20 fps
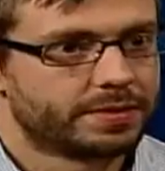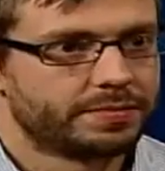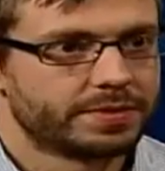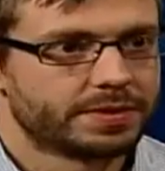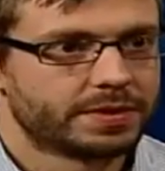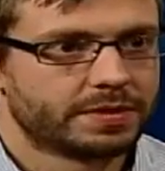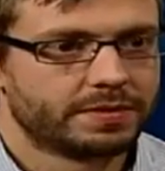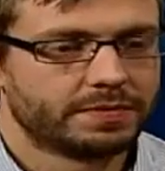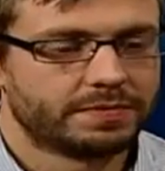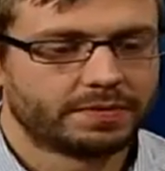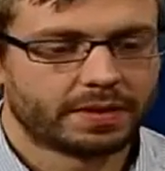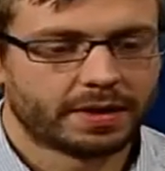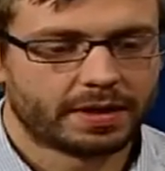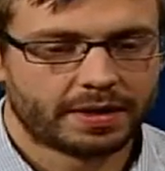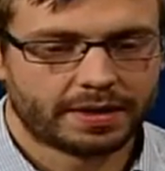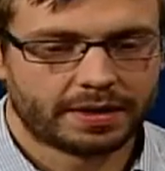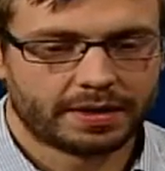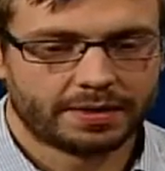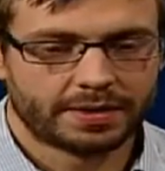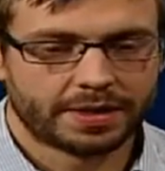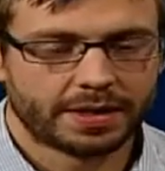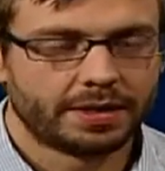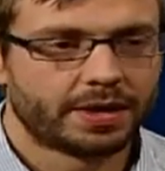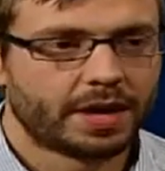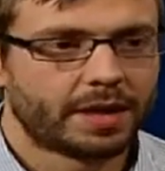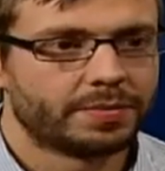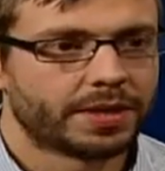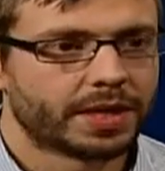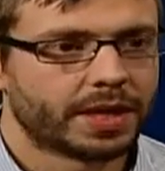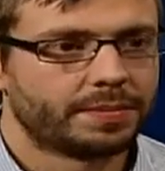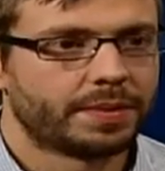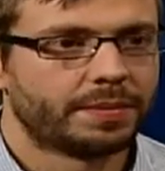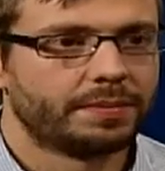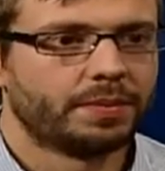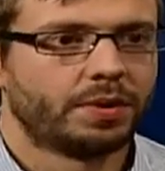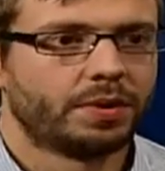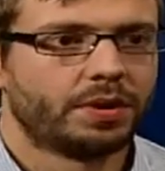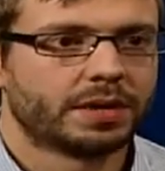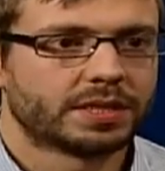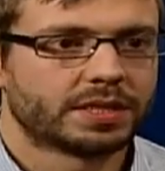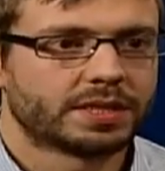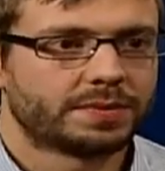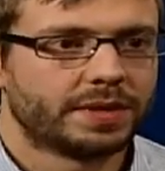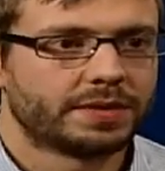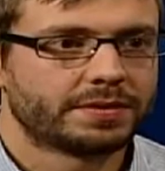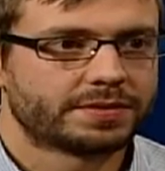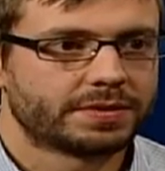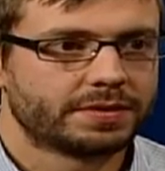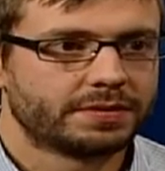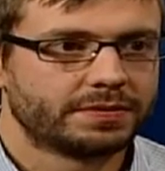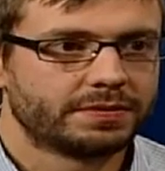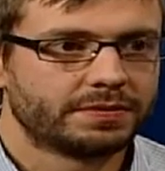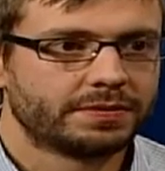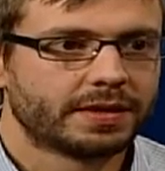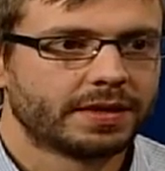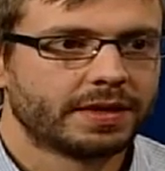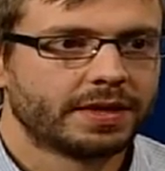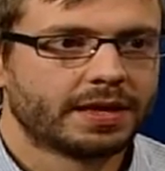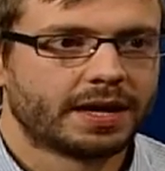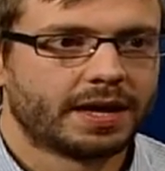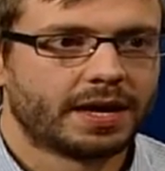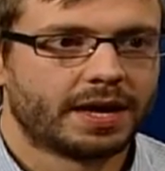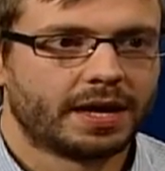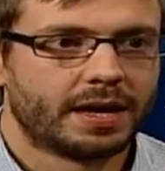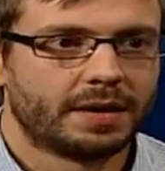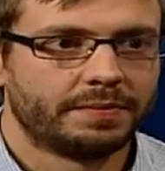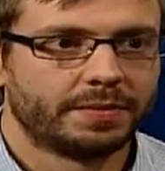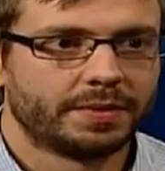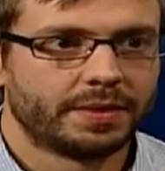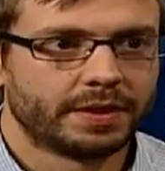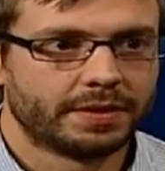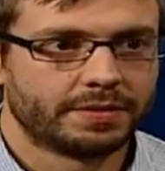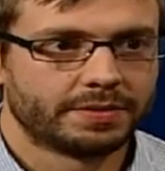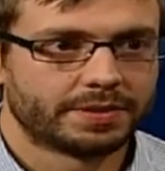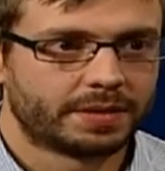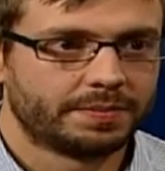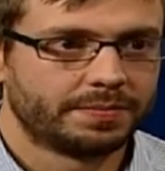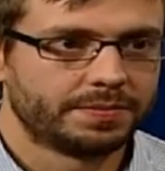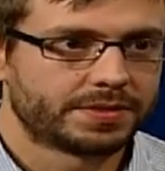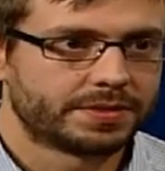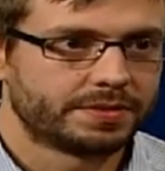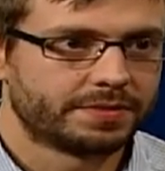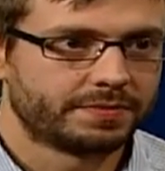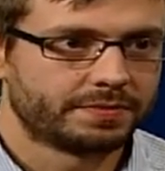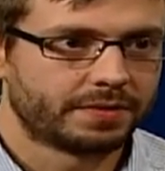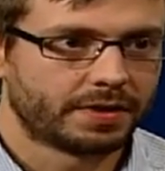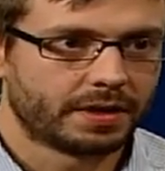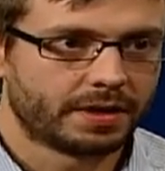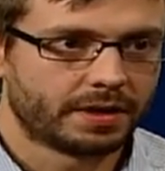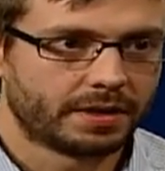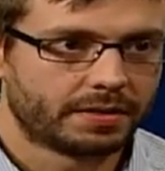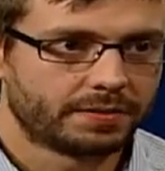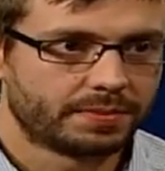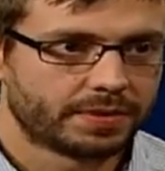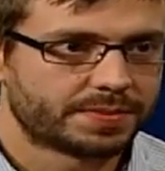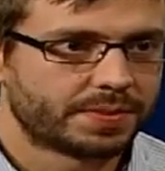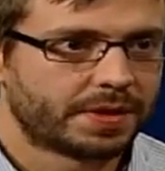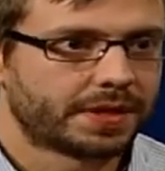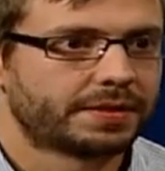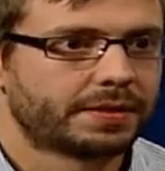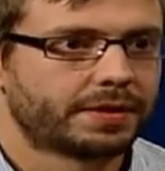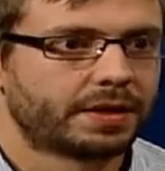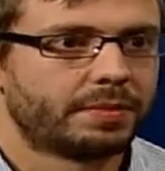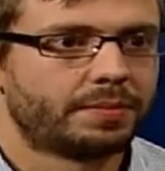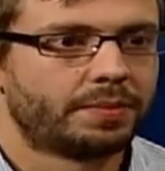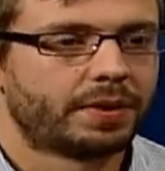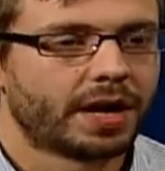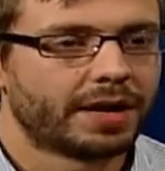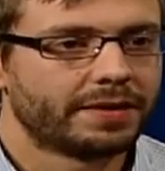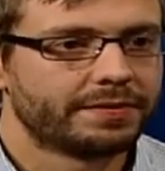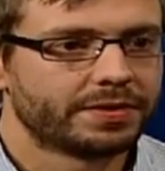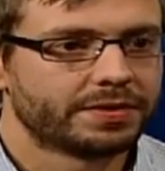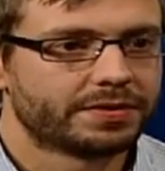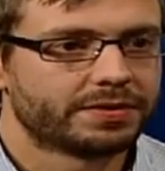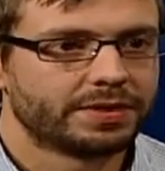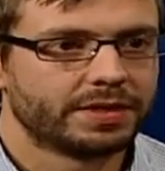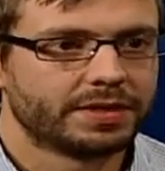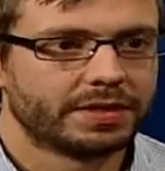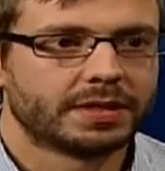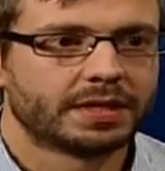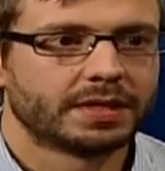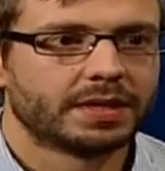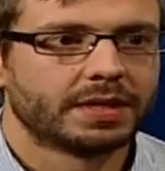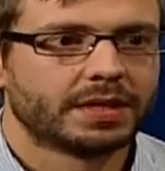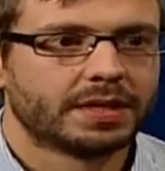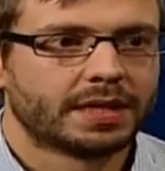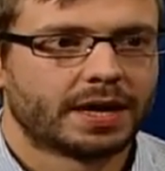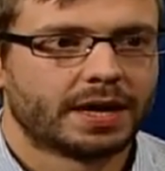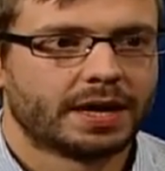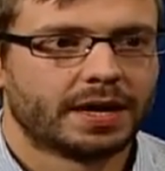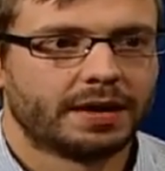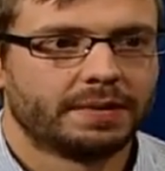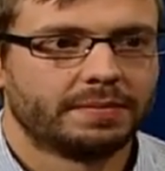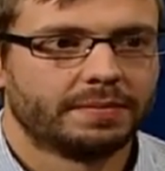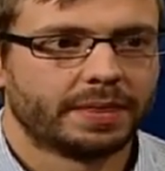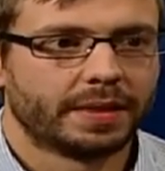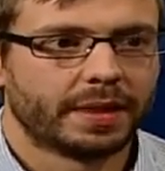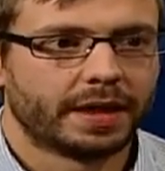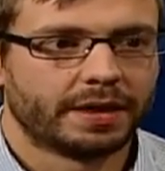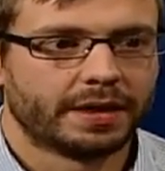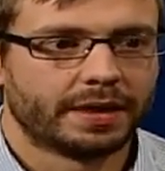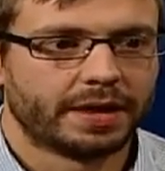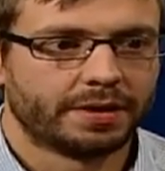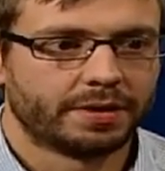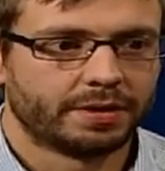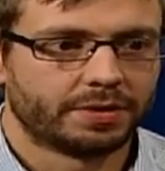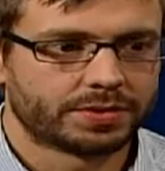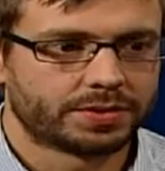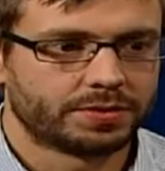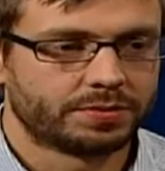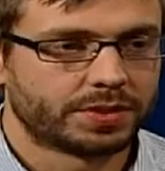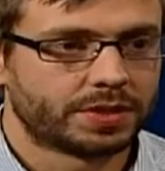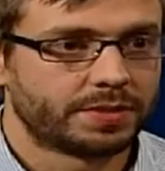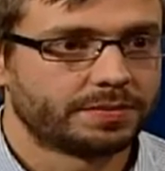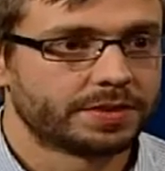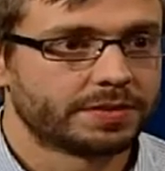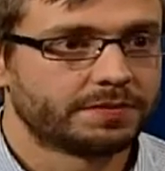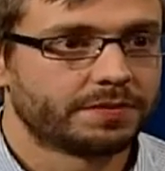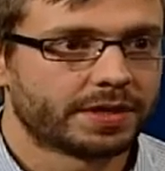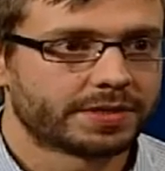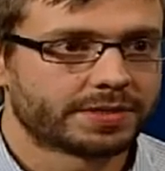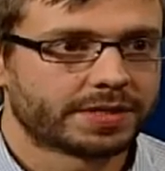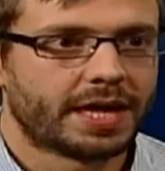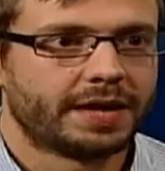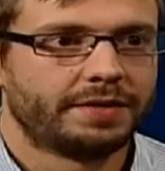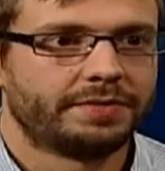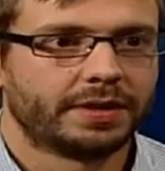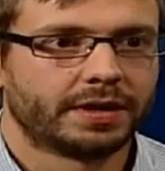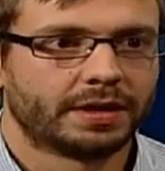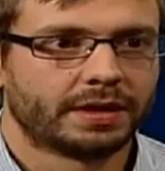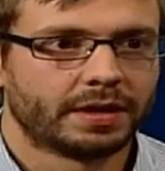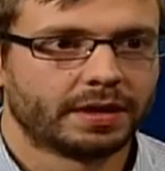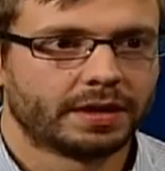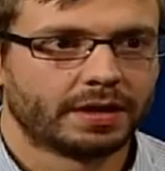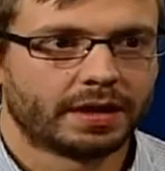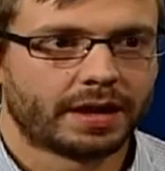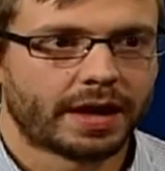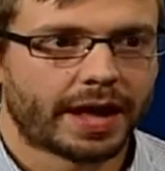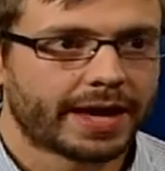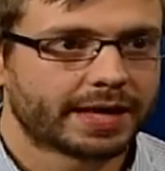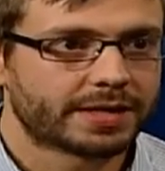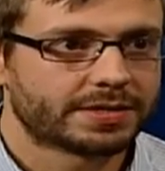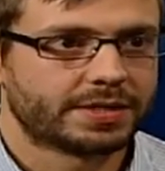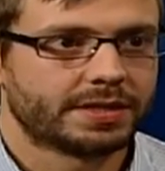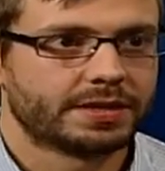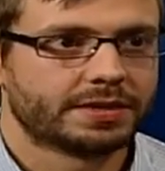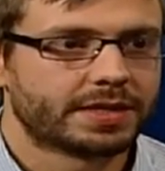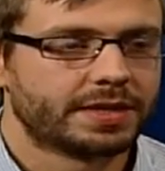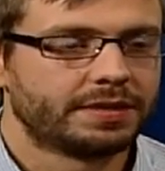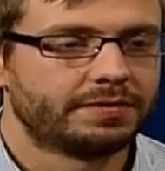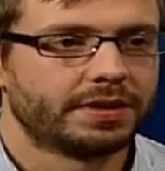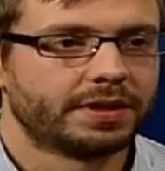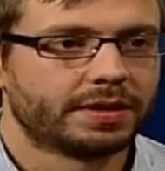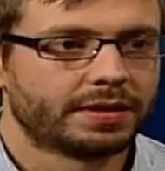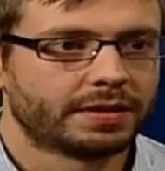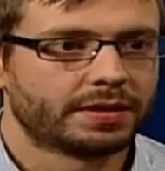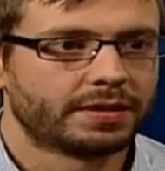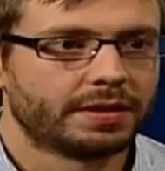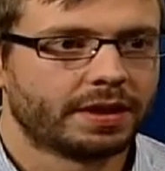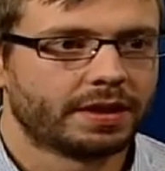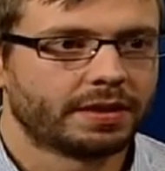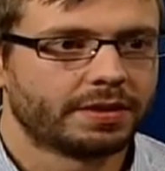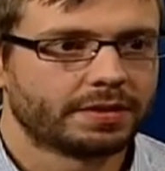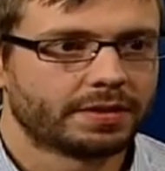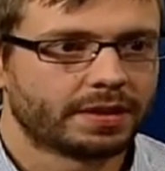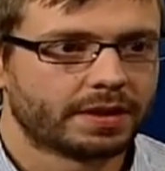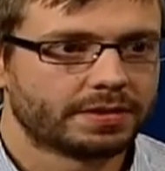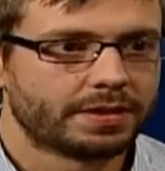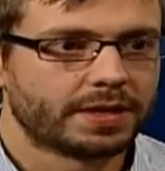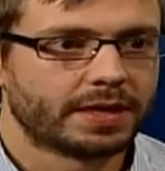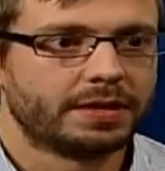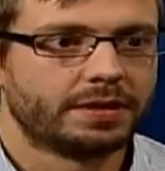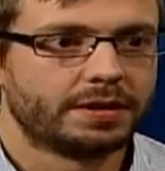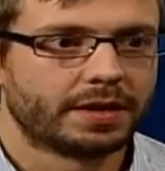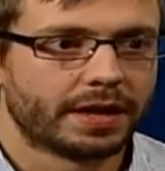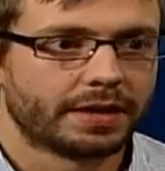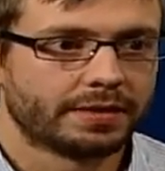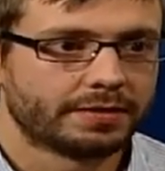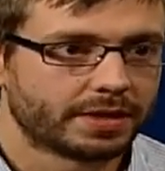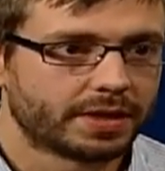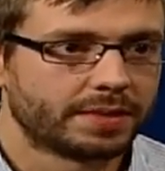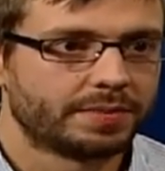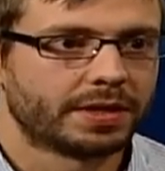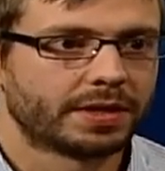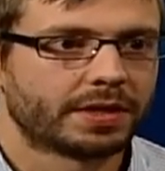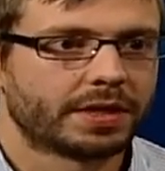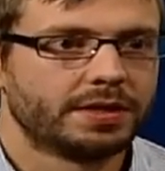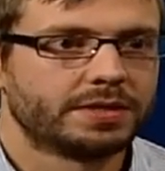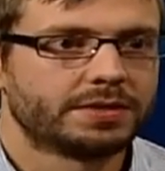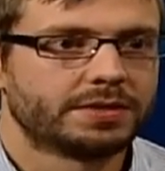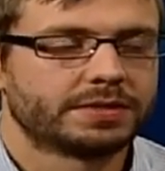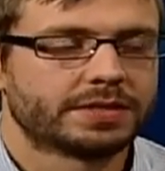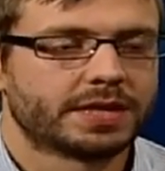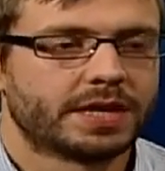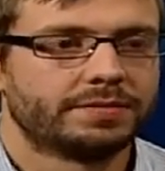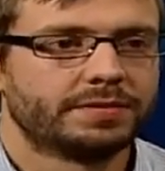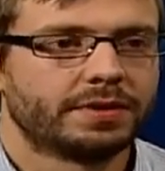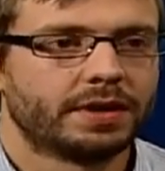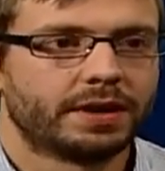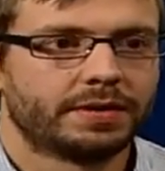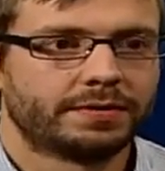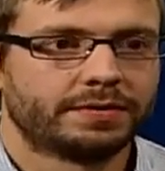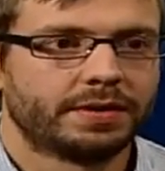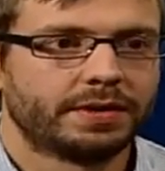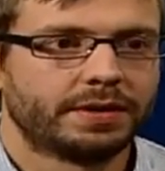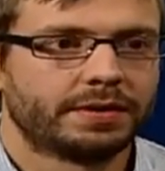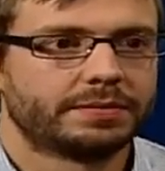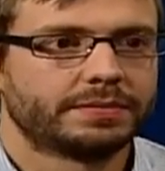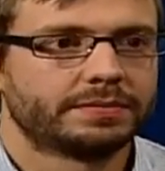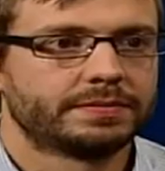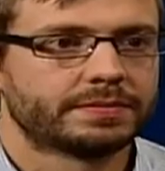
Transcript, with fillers: terms of uh, the internet becoming more expensive, um, in terms of uh, respecting our privacy. Um, and also in terms of us having access to everything that, that the internet and communications have to offer.